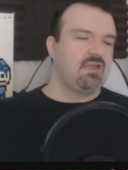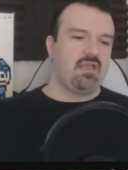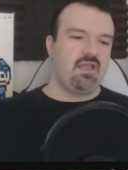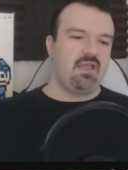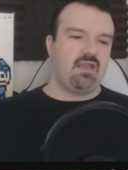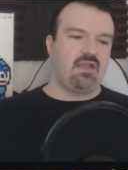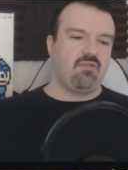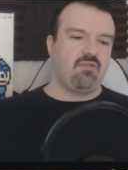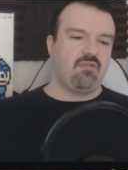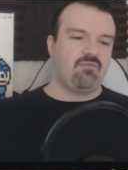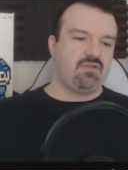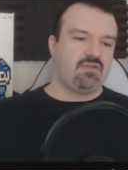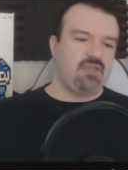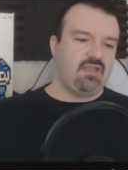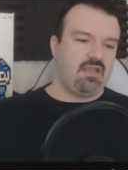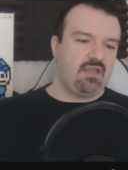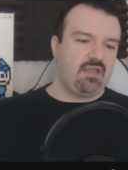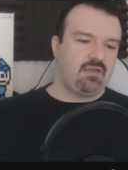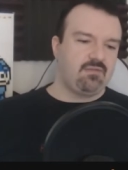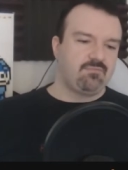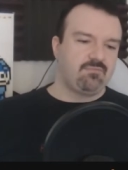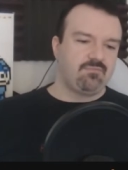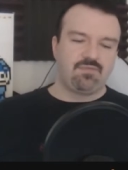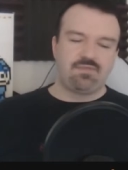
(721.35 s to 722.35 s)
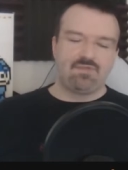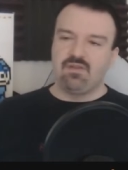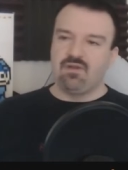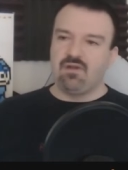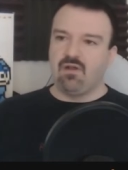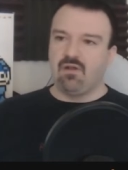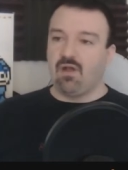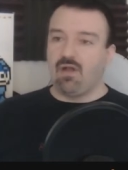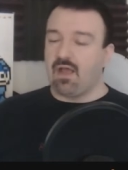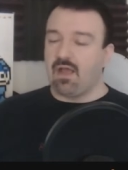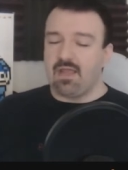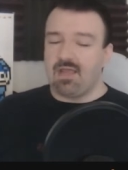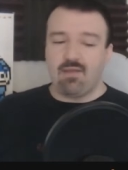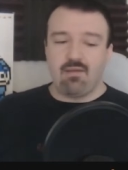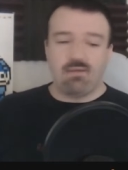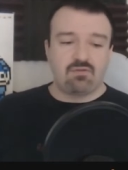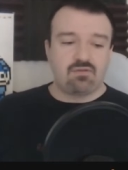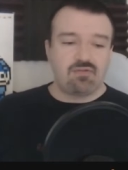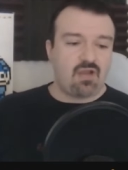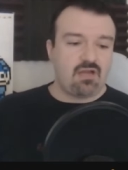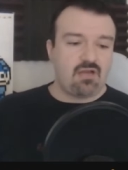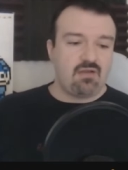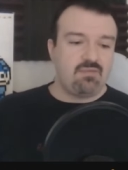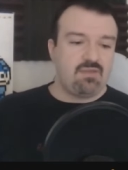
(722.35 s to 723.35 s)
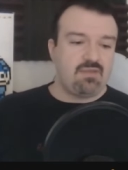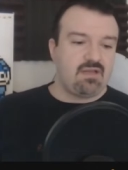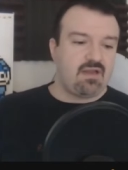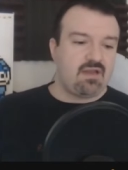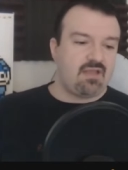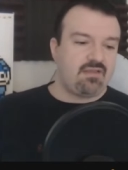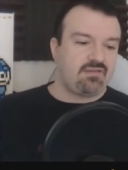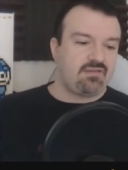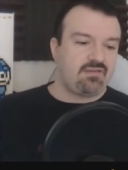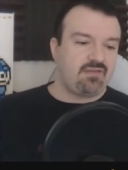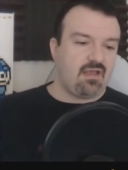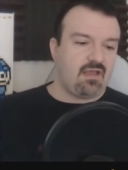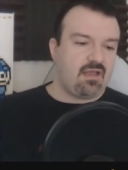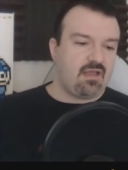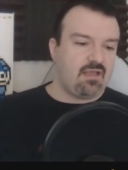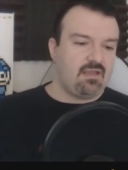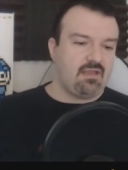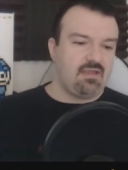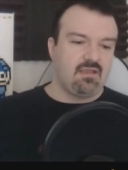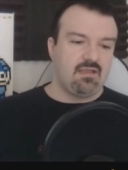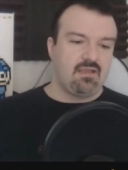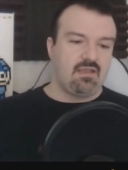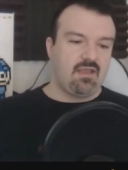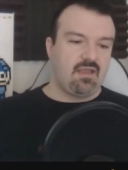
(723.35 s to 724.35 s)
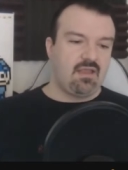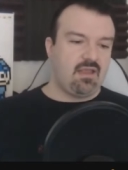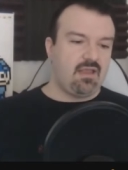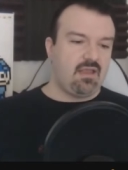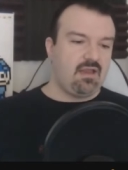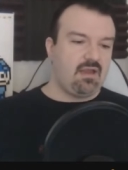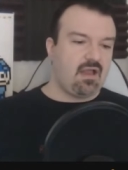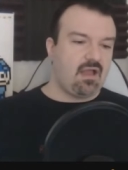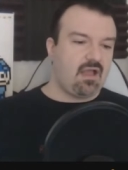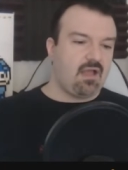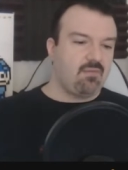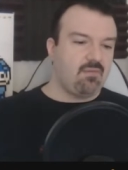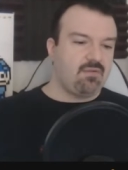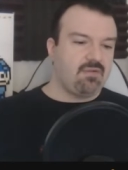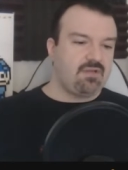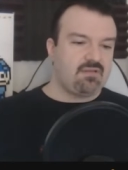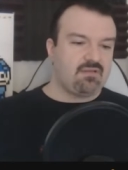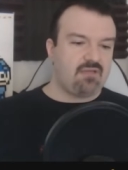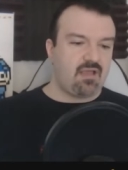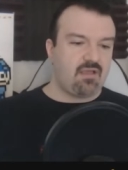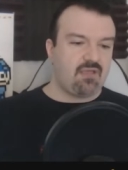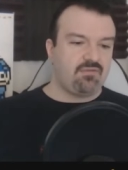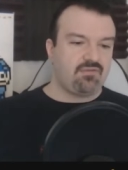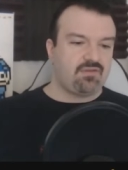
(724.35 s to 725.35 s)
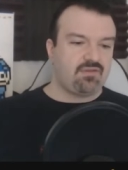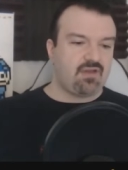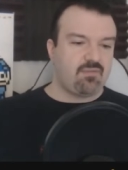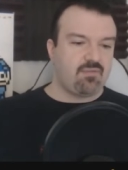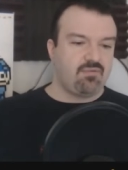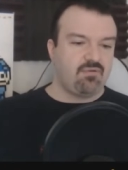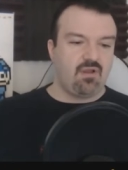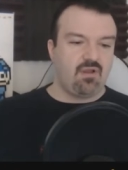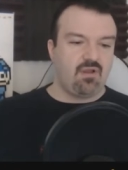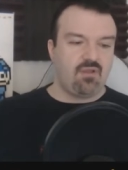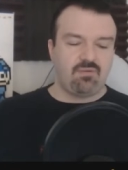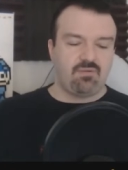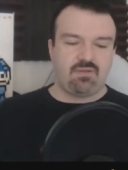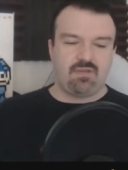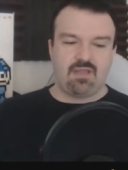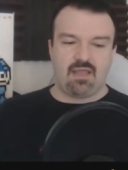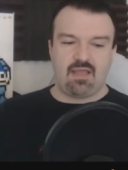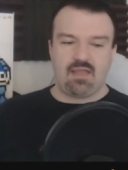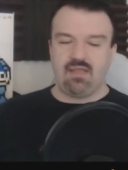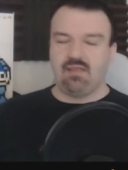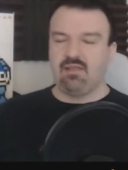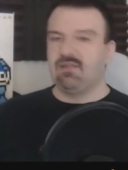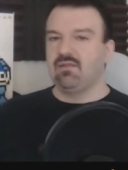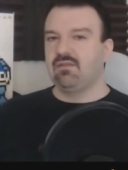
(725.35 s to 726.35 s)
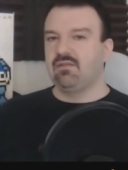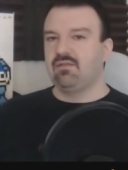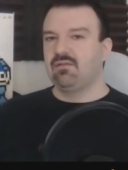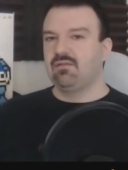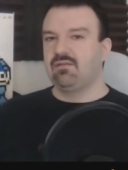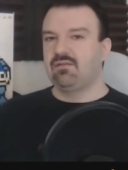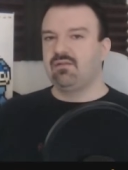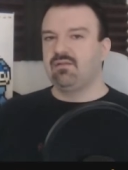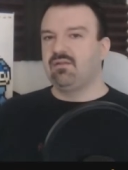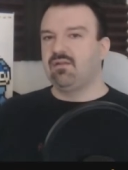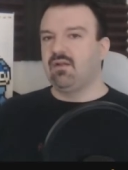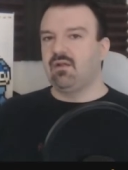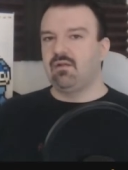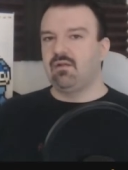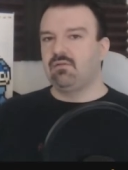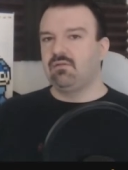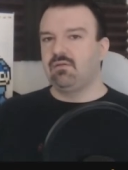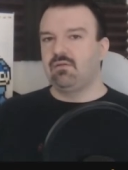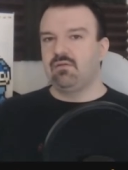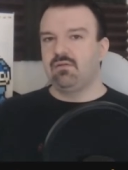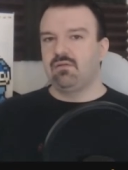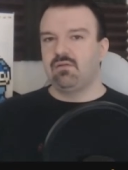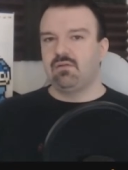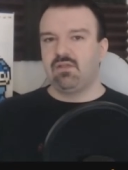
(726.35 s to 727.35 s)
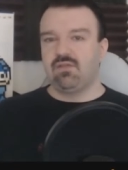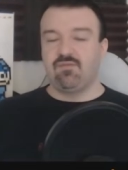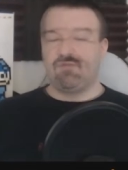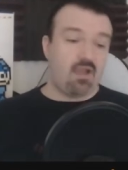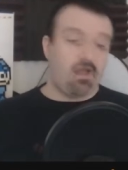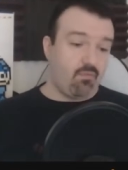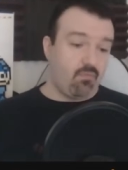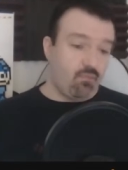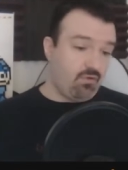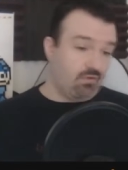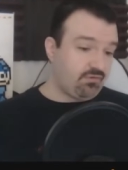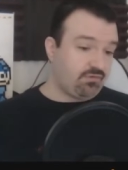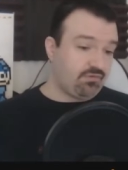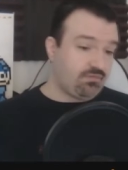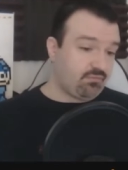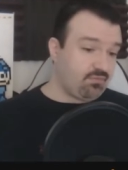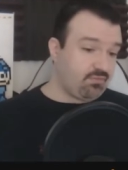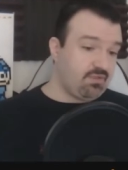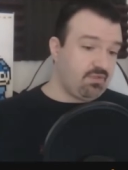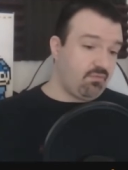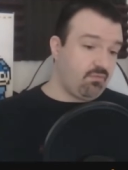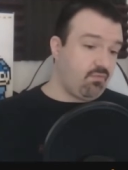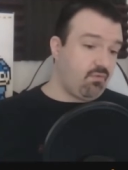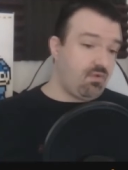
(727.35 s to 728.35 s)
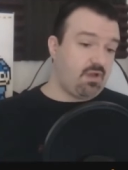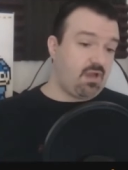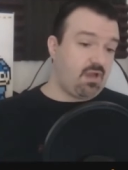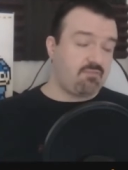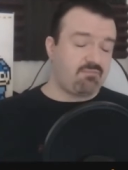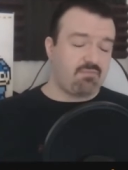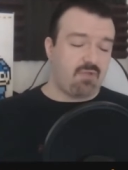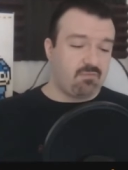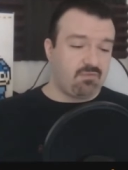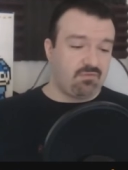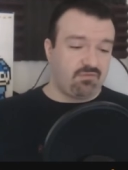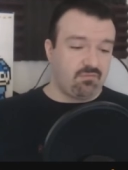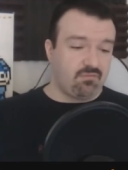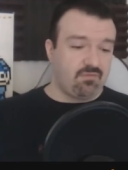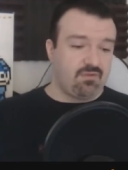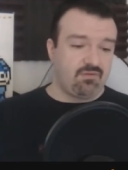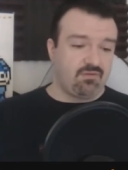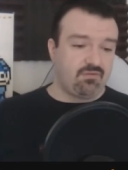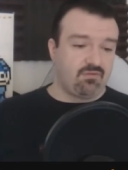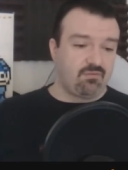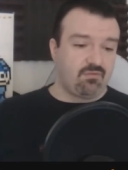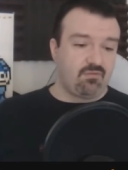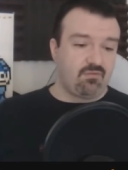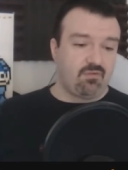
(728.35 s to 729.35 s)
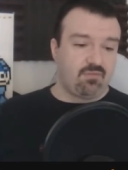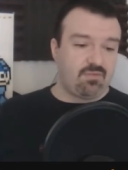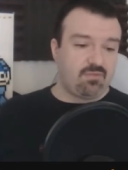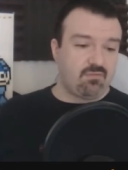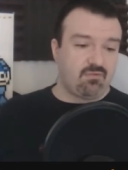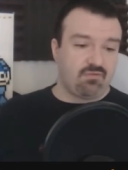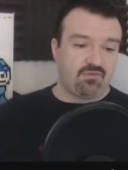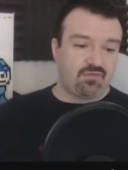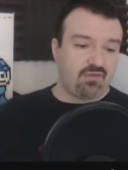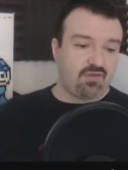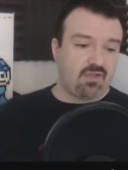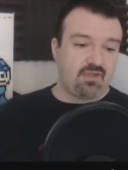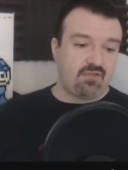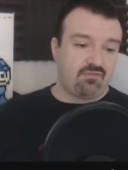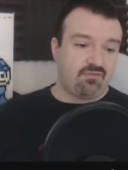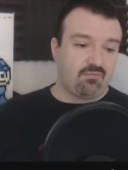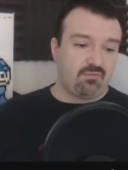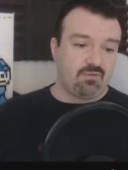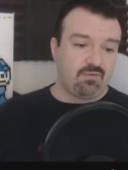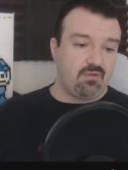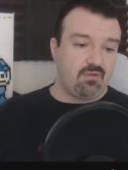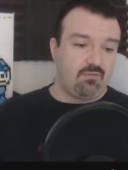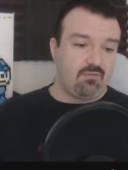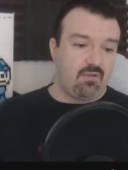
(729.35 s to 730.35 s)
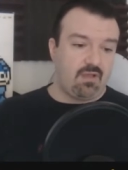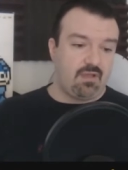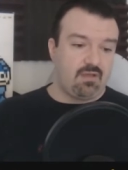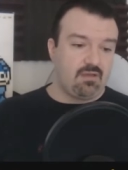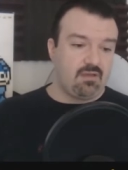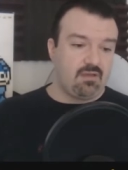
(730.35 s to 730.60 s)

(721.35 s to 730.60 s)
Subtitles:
and everything. I'm trying to be a nice guy. And how many times can I put up with that? If that was the real one, I'm assuming it's the real one. People are saying it's the real one.